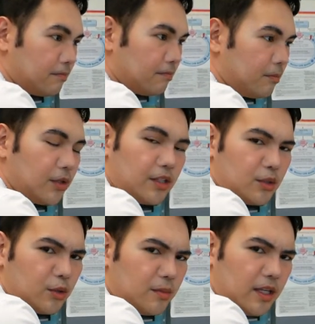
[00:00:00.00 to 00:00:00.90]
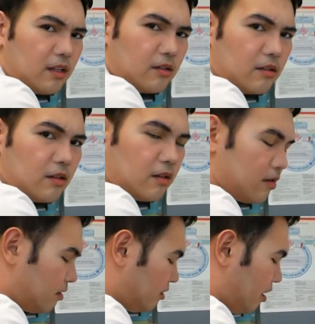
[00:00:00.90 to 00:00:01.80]
put the tubing
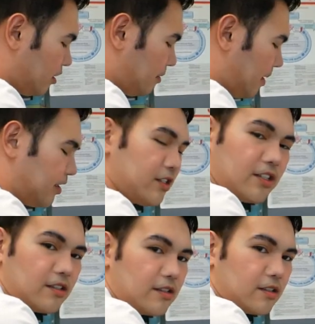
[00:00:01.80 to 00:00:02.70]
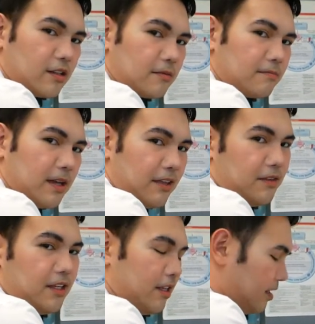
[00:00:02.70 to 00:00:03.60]
on the patient's
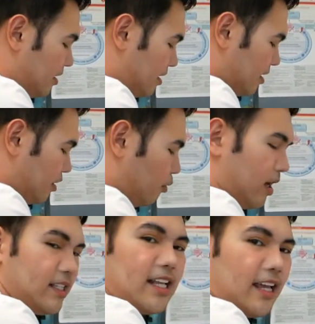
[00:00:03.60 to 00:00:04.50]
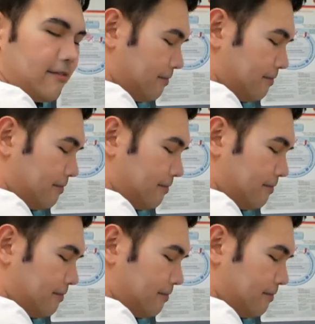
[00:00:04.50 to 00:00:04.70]
IV Y side.